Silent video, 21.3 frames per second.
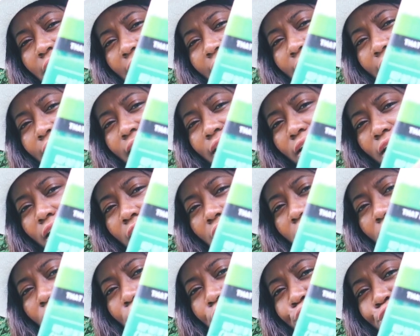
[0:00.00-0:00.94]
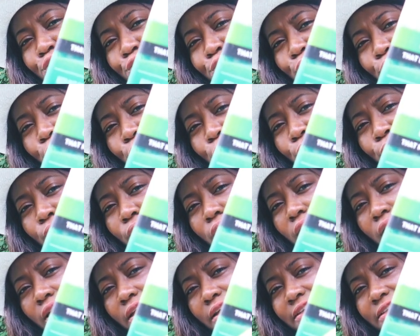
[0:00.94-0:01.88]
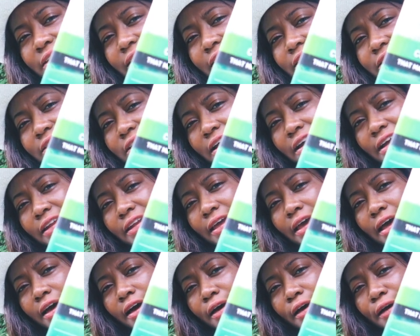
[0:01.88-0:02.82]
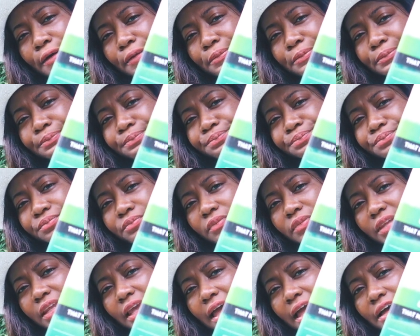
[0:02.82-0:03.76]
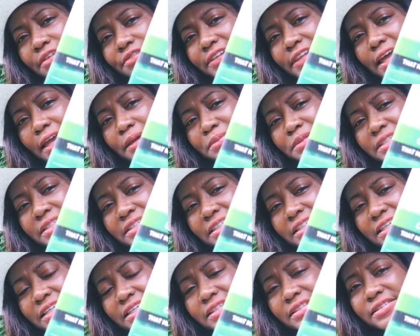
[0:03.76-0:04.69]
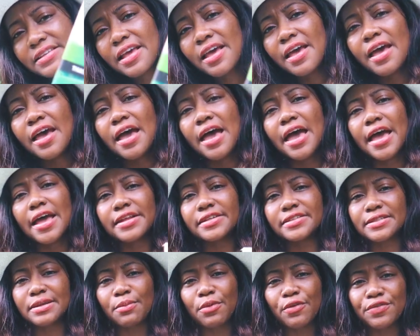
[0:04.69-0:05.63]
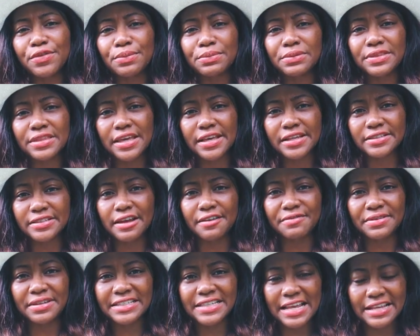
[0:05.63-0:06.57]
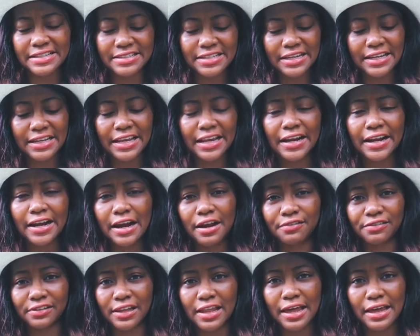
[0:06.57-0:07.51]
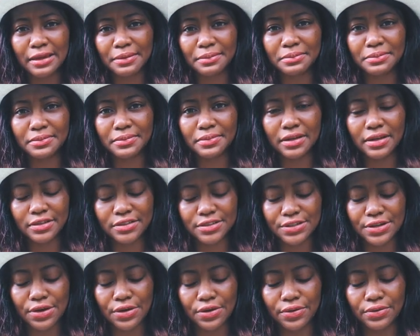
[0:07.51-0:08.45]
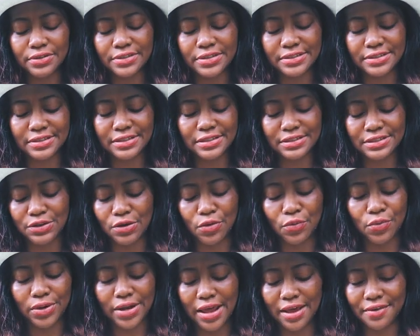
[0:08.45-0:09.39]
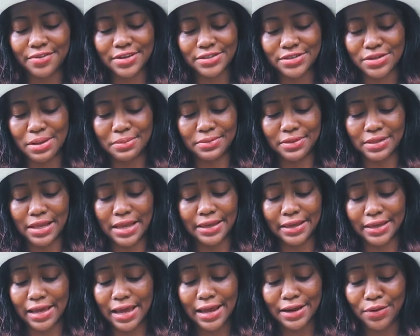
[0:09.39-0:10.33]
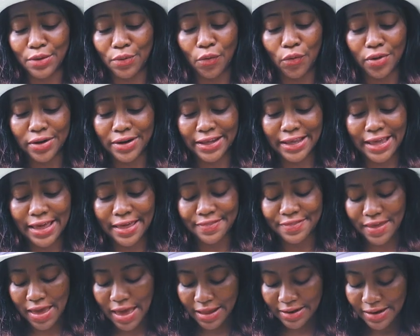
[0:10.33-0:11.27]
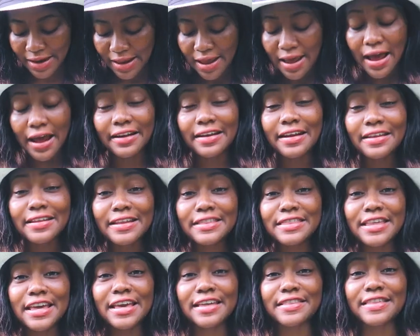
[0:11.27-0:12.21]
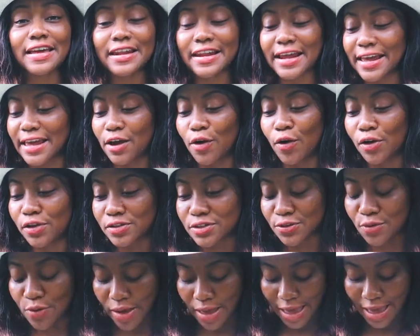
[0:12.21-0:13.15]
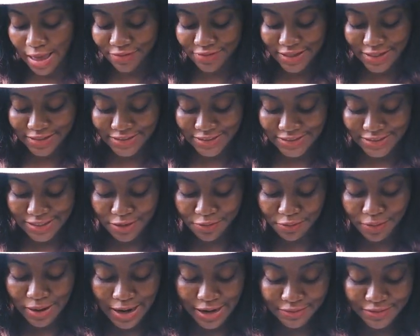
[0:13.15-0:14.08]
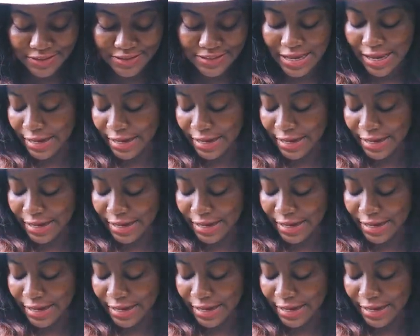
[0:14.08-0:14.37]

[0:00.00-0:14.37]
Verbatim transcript: like uh, control ticks that um, have Lyme disease and some of the things that have been tested here have Lyme so disease or whatever so I'm like I don't want to get that another thing that I also have that just arrived is